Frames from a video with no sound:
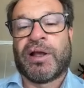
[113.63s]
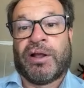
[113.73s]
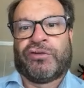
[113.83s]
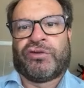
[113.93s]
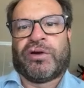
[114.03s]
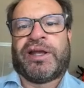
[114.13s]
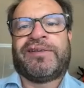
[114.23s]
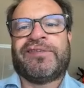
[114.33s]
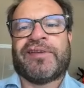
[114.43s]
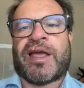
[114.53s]
So it
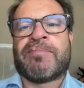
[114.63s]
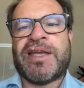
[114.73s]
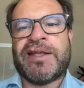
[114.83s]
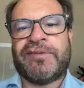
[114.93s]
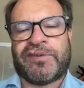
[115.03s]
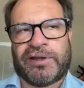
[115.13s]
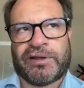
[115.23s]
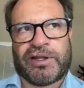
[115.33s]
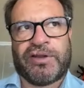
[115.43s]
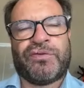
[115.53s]
is amazing
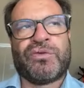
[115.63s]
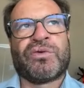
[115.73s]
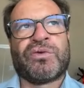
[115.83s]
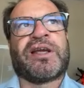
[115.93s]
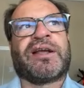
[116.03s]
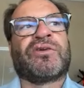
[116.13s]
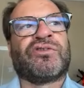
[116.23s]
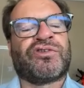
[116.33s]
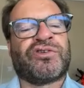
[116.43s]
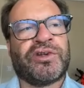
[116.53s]
if you can
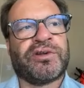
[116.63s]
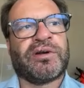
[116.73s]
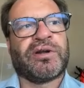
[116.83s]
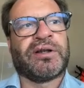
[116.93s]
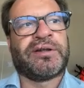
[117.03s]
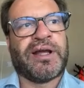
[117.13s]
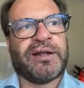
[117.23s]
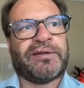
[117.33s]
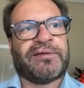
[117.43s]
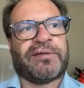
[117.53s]
consider
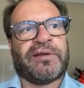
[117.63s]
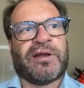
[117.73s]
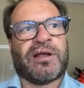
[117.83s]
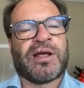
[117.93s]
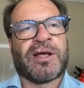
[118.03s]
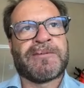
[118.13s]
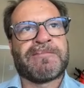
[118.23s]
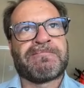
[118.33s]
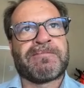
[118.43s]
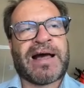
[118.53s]
that
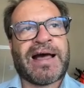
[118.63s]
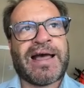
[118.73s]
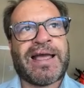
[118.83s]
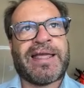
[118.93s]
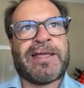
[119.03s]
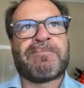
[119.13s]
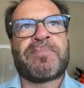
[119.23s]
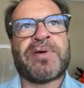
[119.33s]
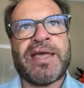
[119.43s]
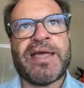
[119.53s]
I
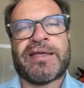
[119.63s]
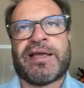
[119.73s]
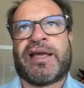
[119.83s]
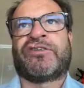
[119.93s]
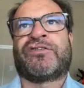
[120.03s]
pay as